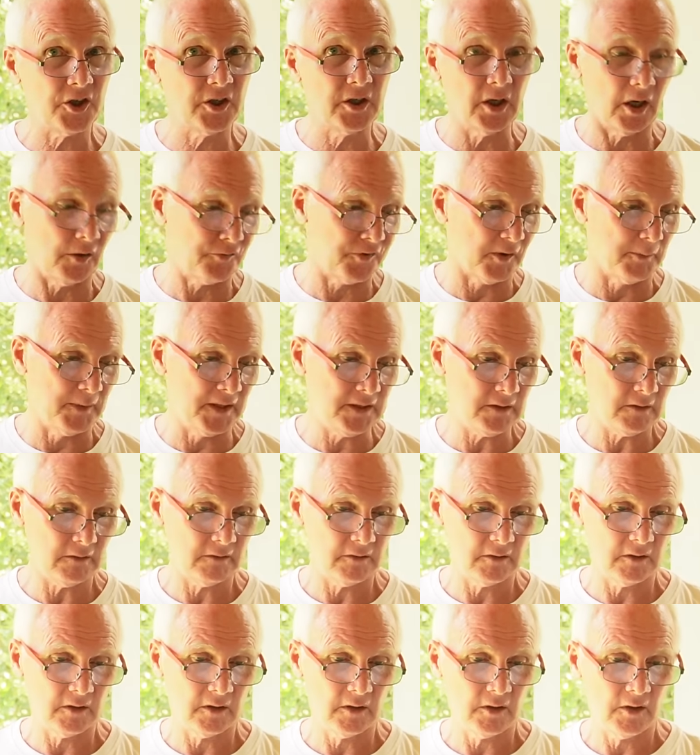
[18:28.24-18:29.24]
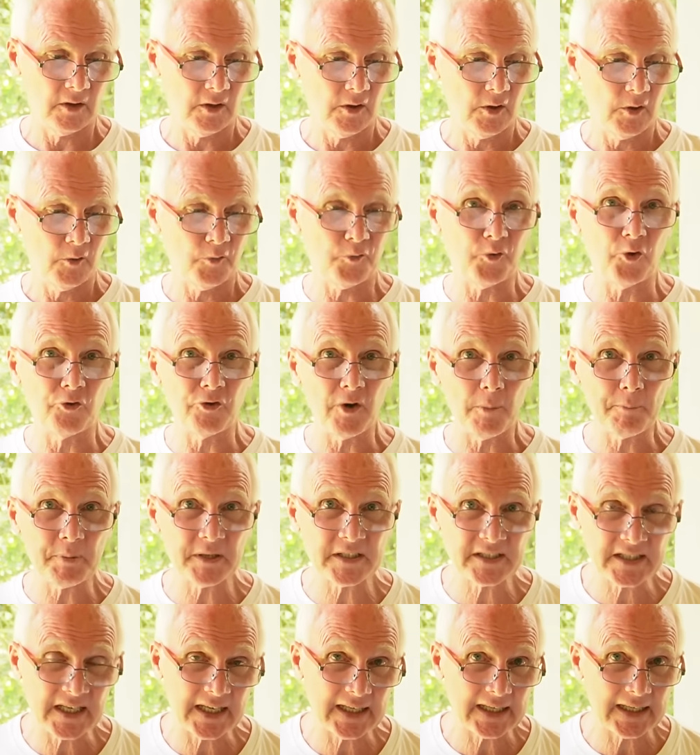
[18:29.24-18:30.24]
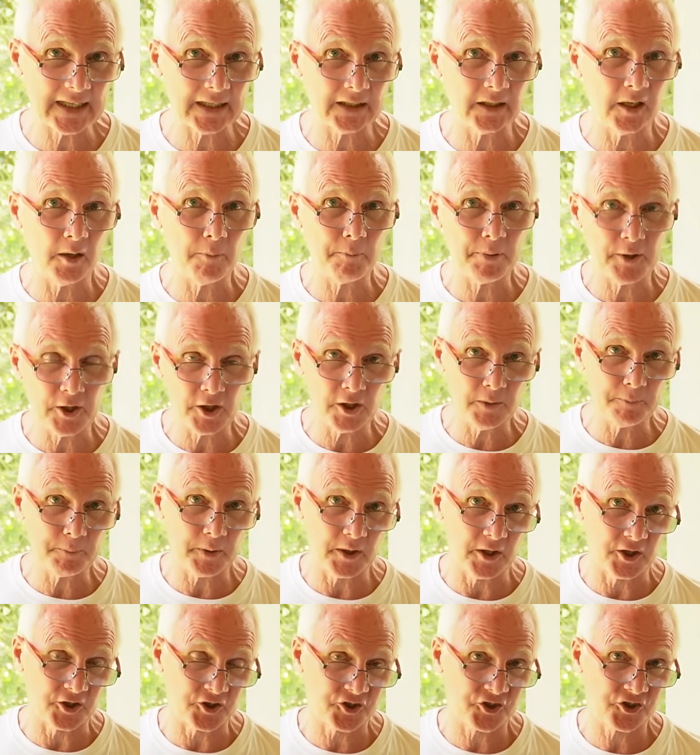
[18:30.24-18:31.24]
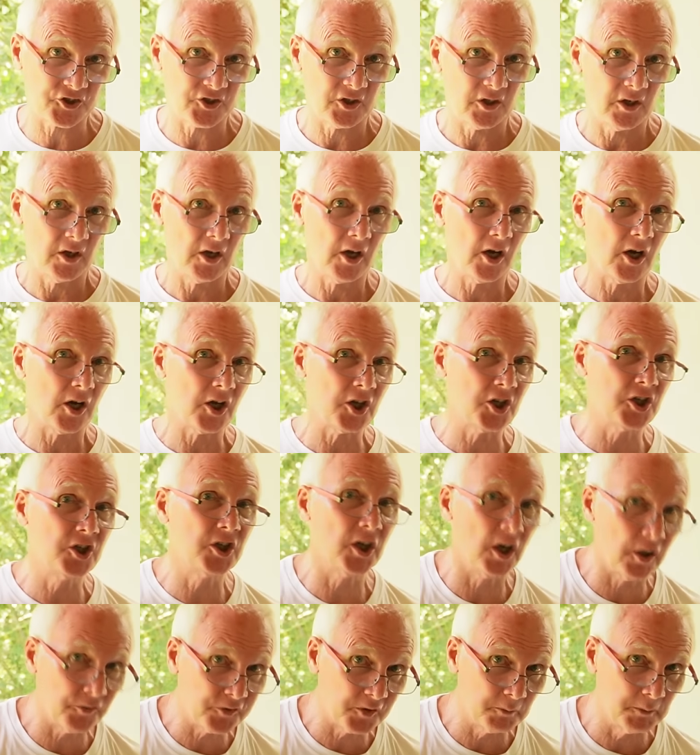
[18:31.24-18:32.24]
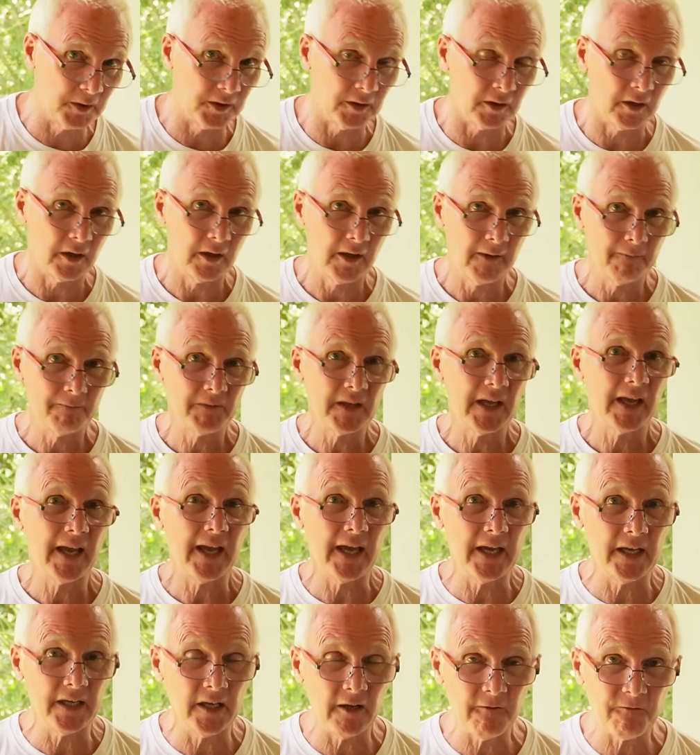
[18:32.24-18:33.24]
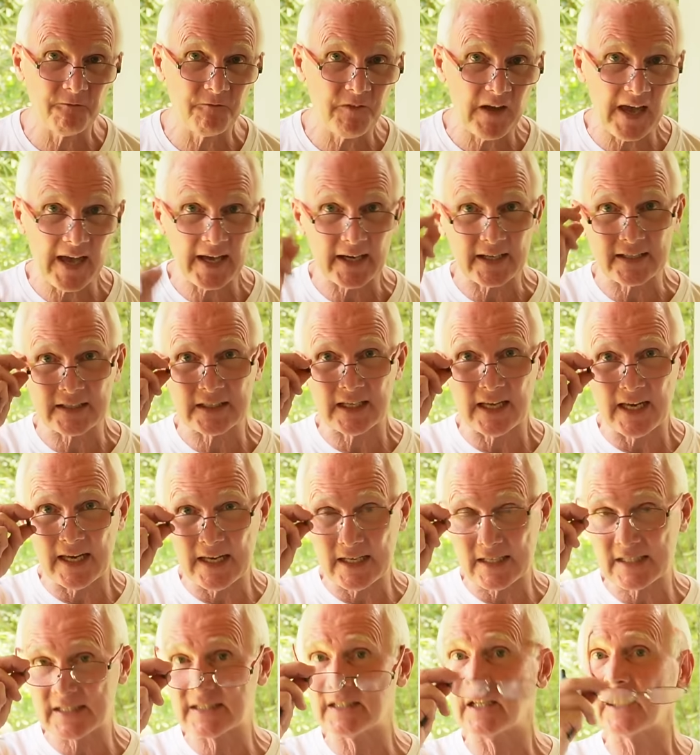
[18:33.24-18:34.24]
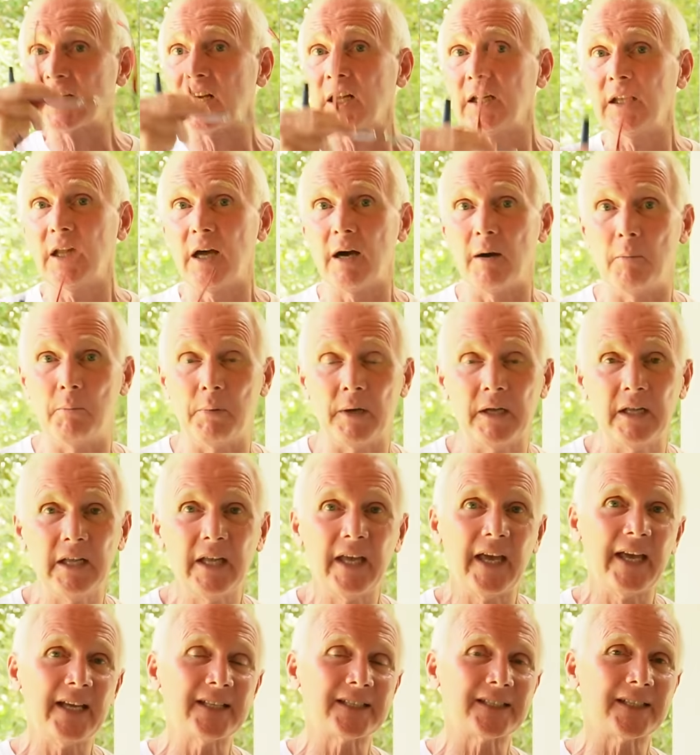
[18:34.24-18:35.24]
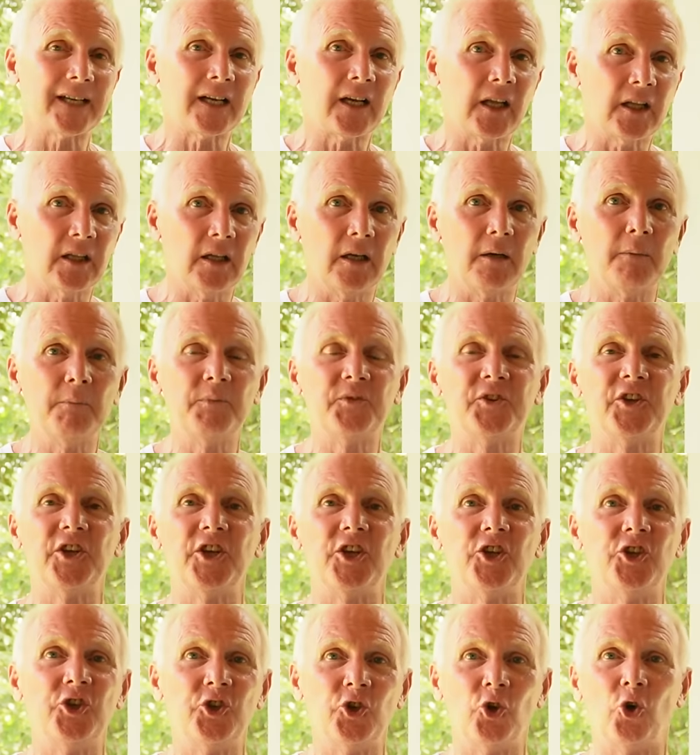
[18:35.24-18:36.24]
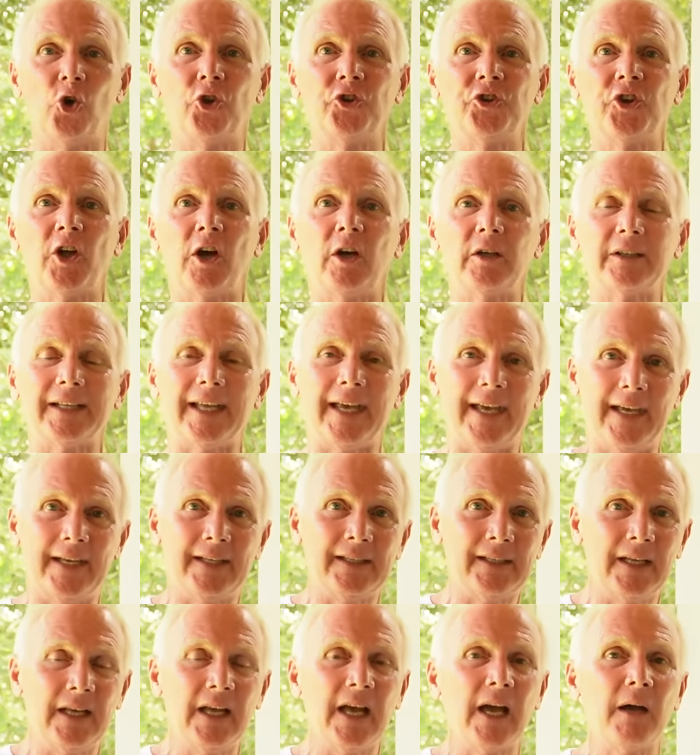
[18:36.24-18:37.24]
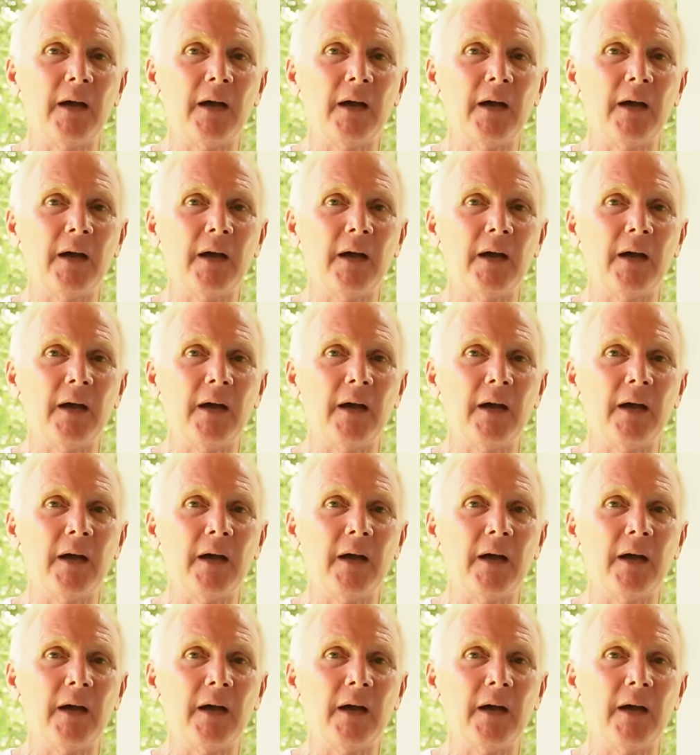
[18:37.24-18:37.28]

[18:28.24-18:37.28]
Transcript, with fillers: government, for a particular purpose, government. In effect, it's the club. It's a club that you're not in,